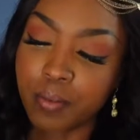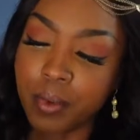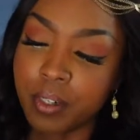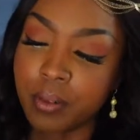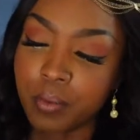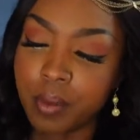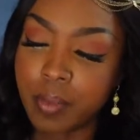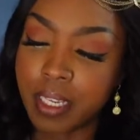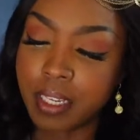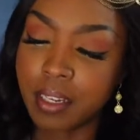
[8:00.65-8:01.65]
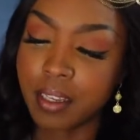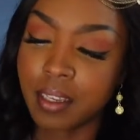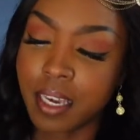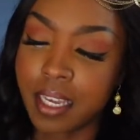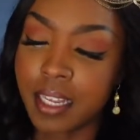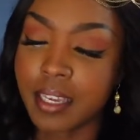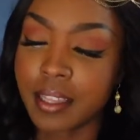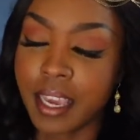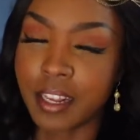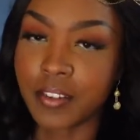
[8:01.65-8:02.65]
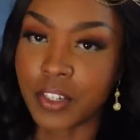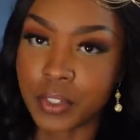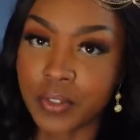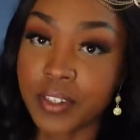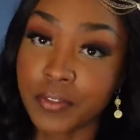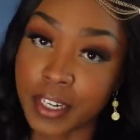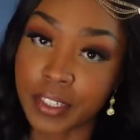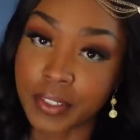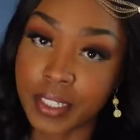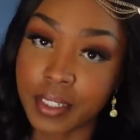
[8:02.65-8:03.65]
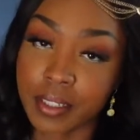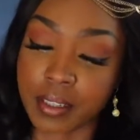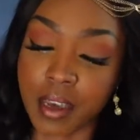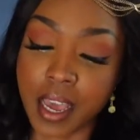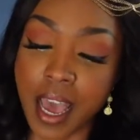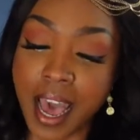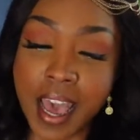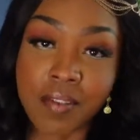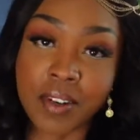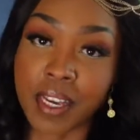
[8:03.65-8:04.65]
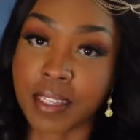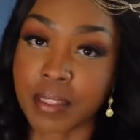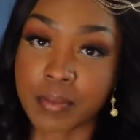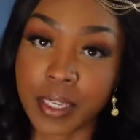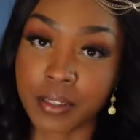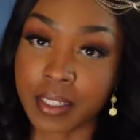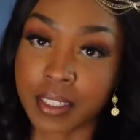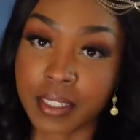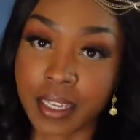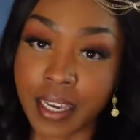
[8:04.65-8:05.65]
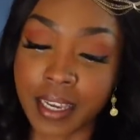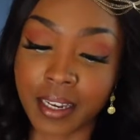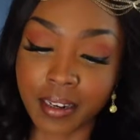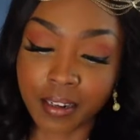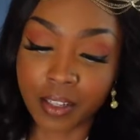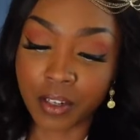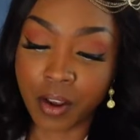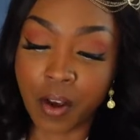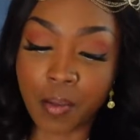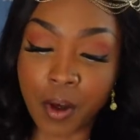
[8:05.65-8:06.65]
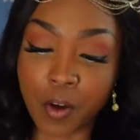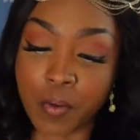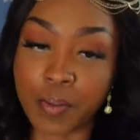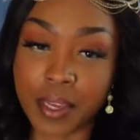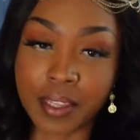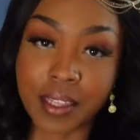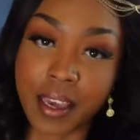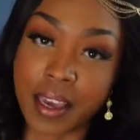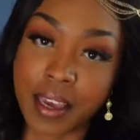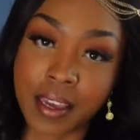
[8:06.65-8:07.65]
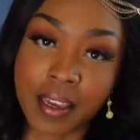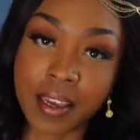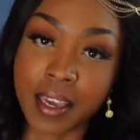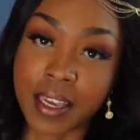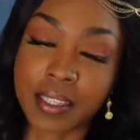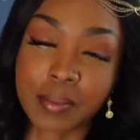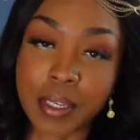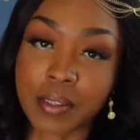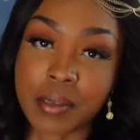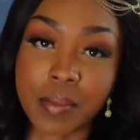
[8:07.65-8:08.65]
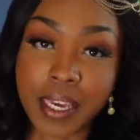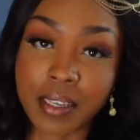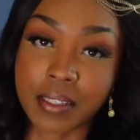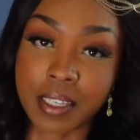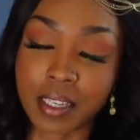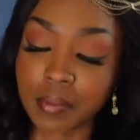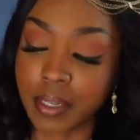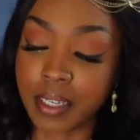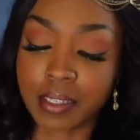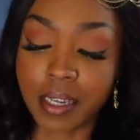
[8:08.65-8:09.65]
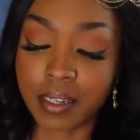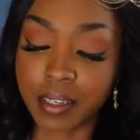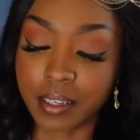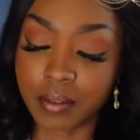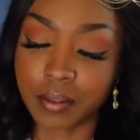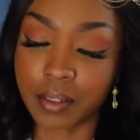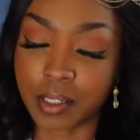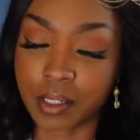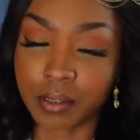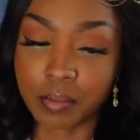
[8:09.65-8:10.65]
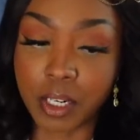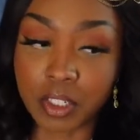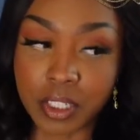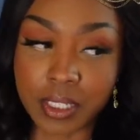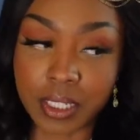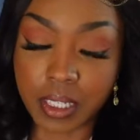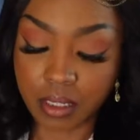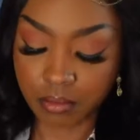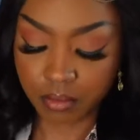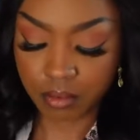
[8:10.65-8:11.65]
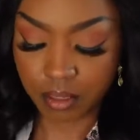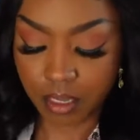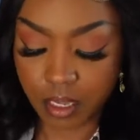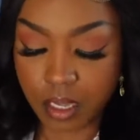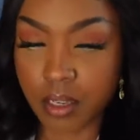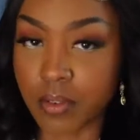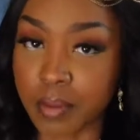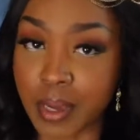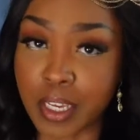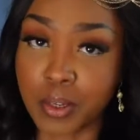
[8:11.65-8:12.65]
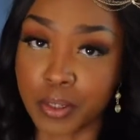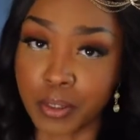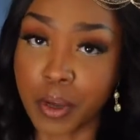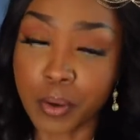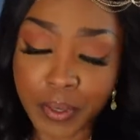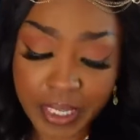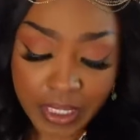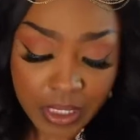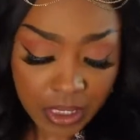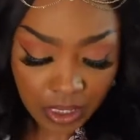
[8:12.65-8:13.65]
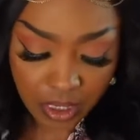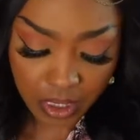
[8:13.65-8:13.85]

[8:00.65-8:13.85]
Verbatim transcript: Wonder Woman 80th anniversary fragrance. I have not smelled this yet. You know, I'm hoping that it smells amazing because I did, you know, purchase it with my own coins.